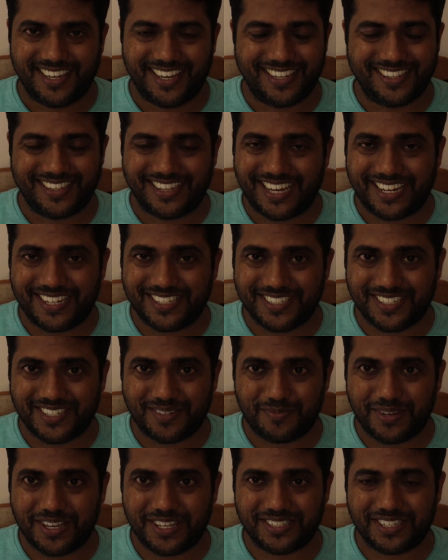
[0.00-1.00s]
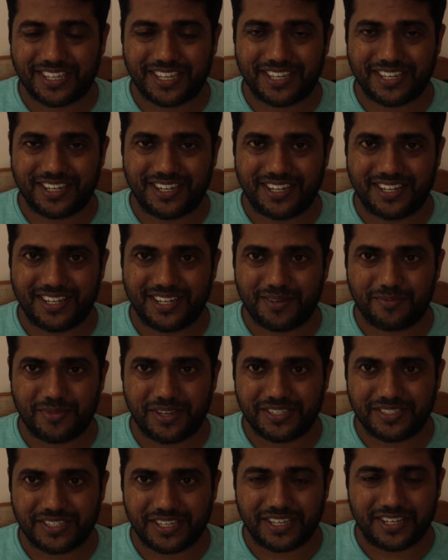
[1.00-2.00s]
and that is an amazing
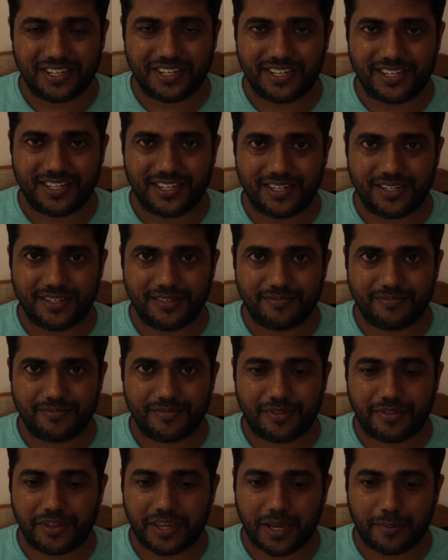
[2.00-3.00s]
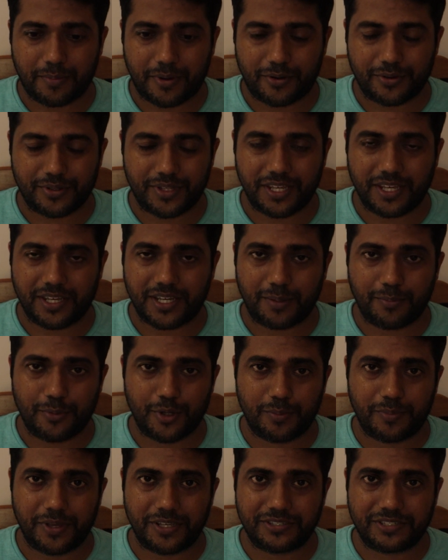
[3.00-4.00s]
thing about the
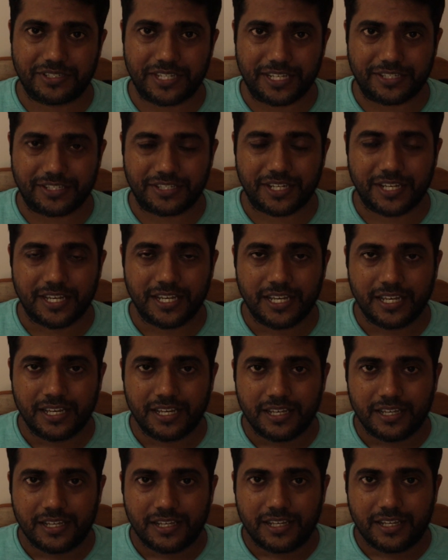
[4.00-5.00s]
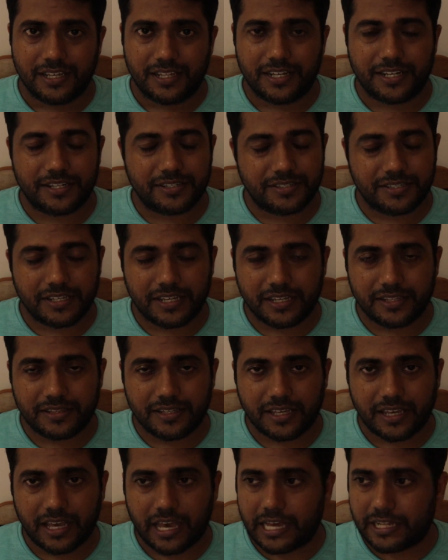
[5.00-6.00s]
computer-based test. Let us say
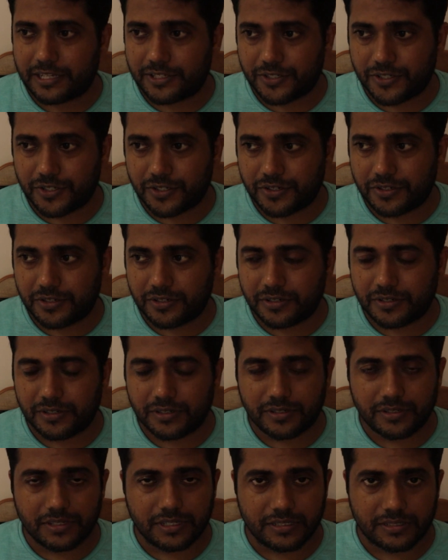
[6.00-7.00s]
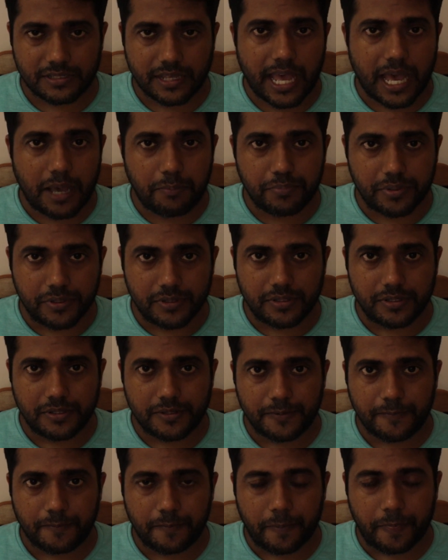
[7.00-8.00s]
the answer is
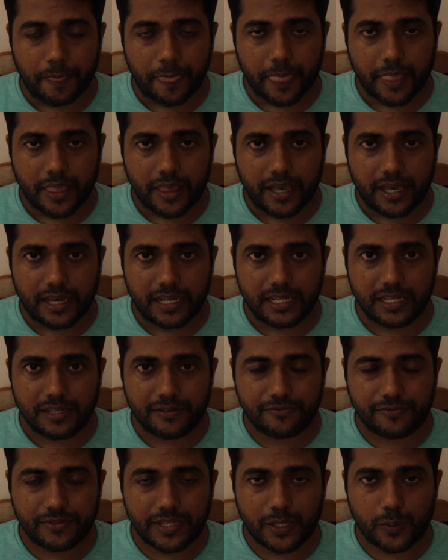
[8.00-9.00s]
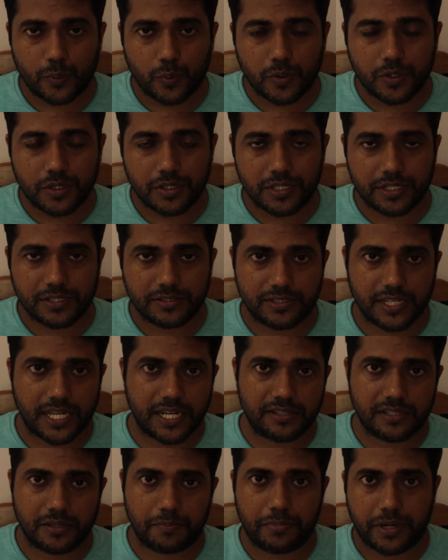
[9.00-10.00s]
apple, and if that word is
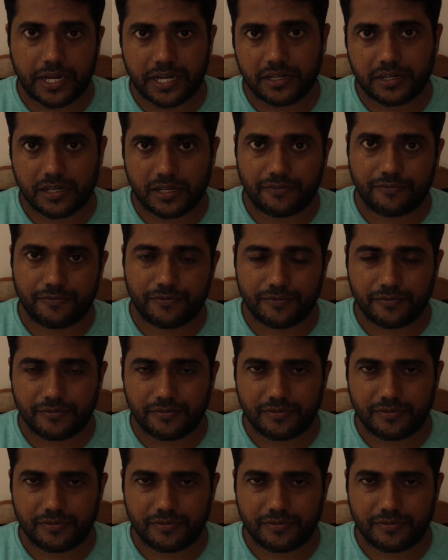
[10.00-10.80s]
there in the paragraph,